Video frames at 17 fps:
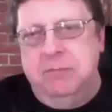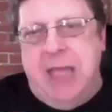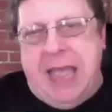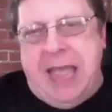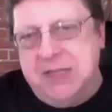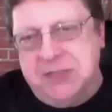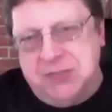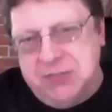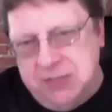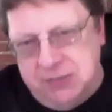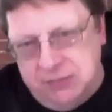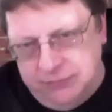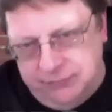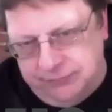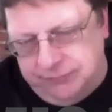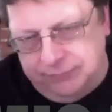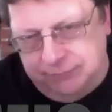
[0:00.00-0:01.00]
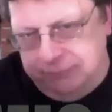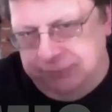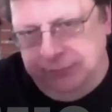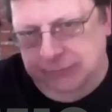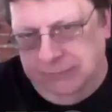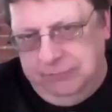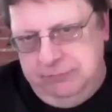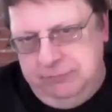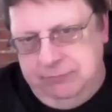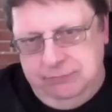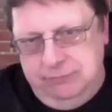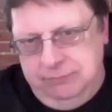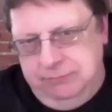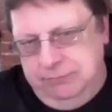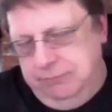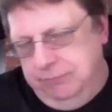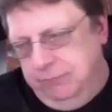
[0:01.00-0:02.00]
massive
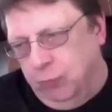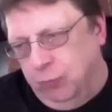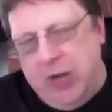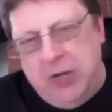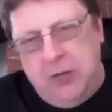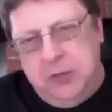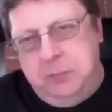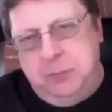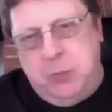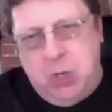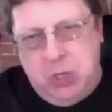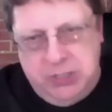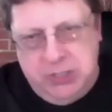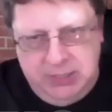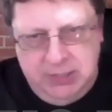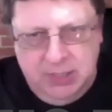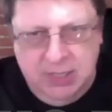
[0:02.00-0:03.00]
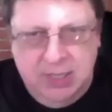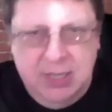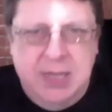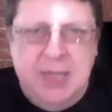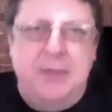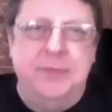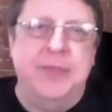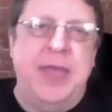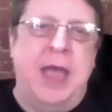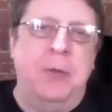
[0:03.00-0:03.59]
raider party that